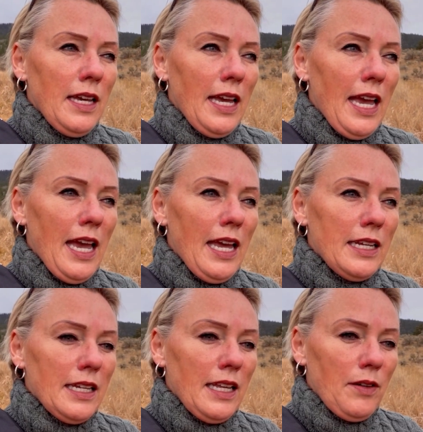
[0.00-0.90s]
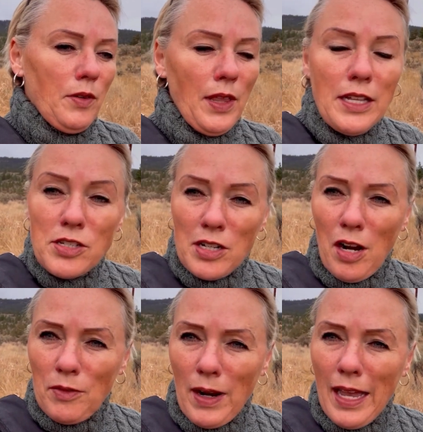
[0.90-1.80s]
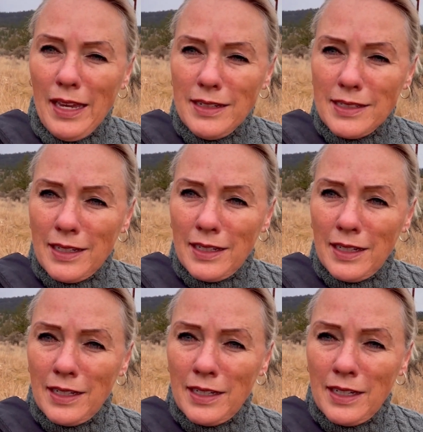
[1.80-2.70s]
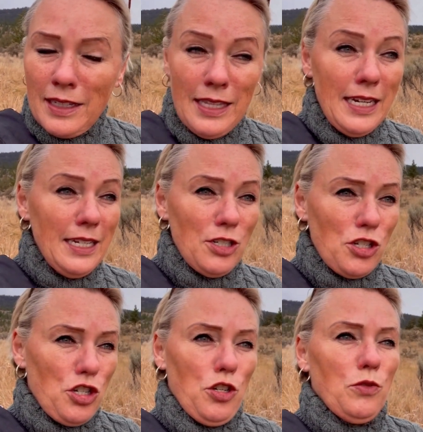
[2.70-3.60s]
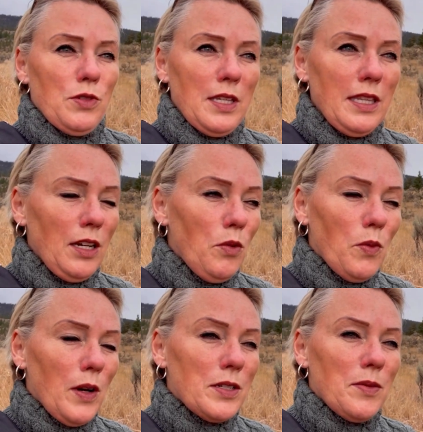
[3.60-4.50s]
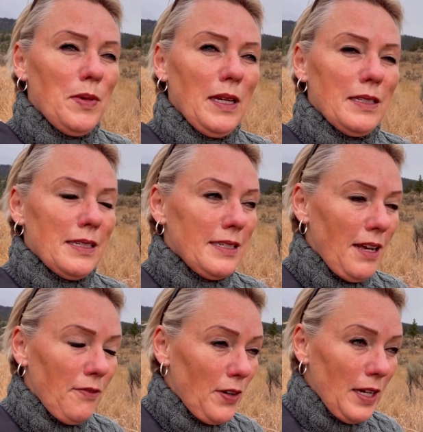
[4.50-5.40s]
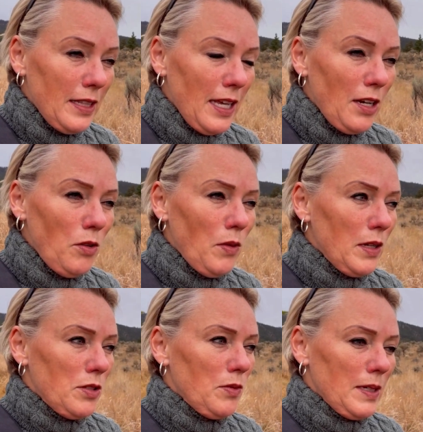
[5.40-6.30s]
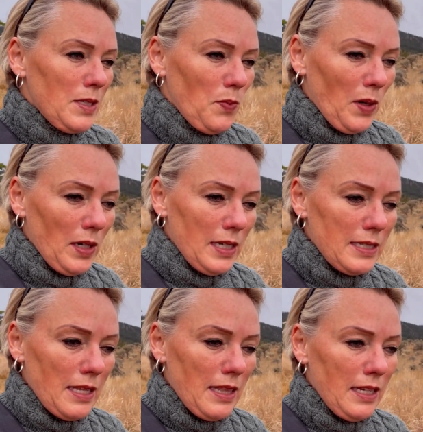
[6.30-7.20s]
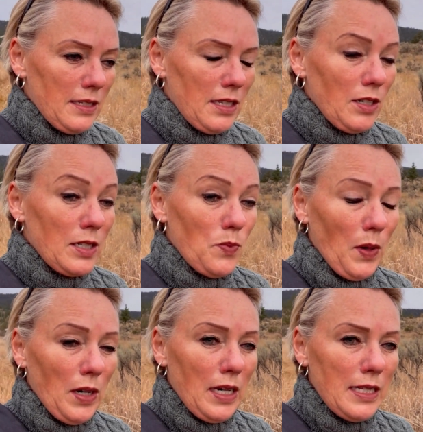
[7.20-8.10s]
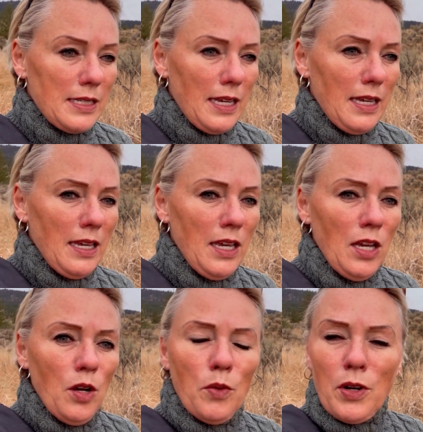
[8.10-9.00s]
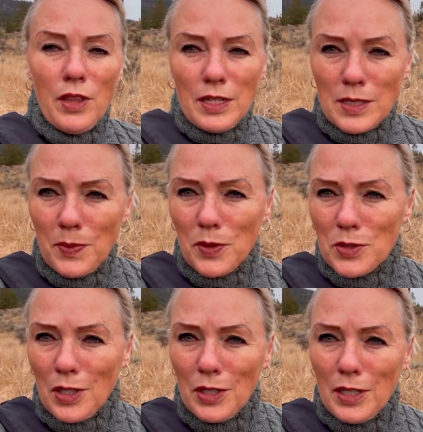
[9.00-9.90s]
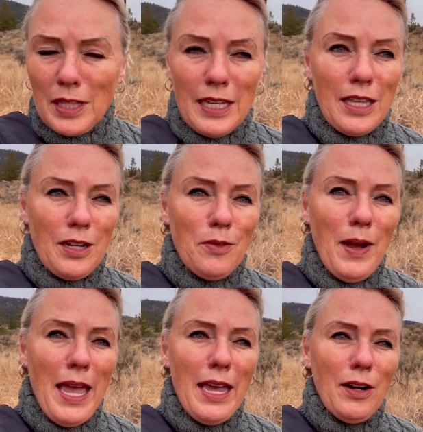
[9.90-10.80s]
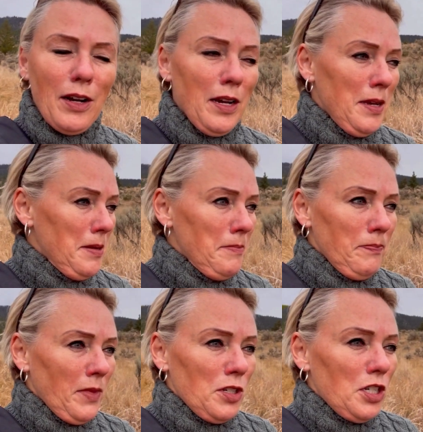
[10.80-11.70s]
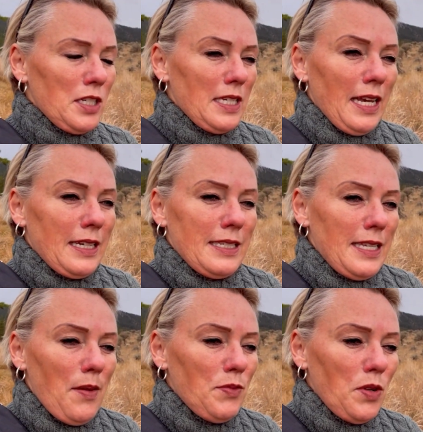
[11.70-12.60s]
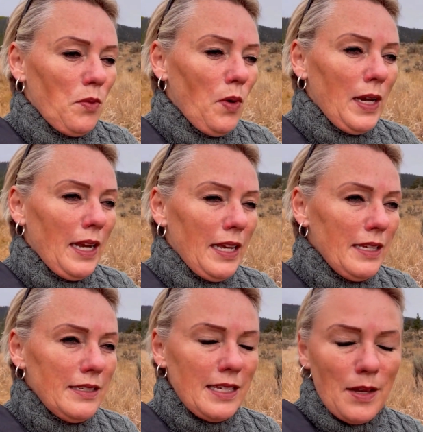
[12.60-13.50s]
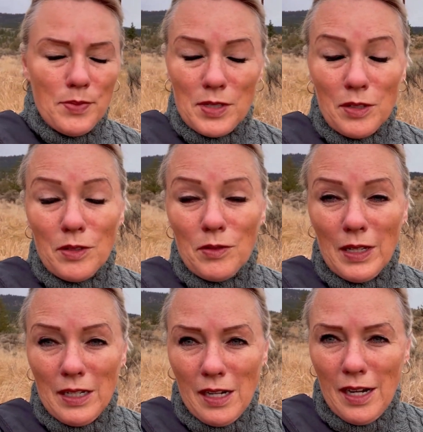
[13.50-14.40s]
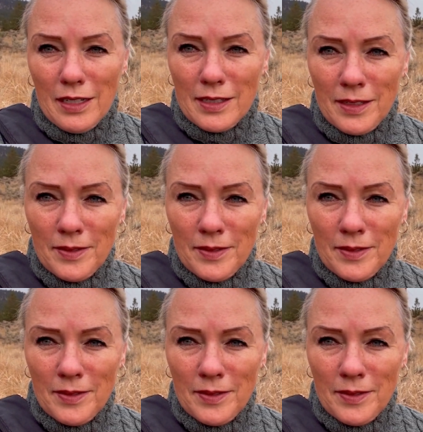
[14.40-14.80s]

And, well, that's not right. They didn't choose it. They don't want to be in suffering. They don't want to experience the things they're experiencing. What are they supposed to look the other way or just accept what is? Absolutely not.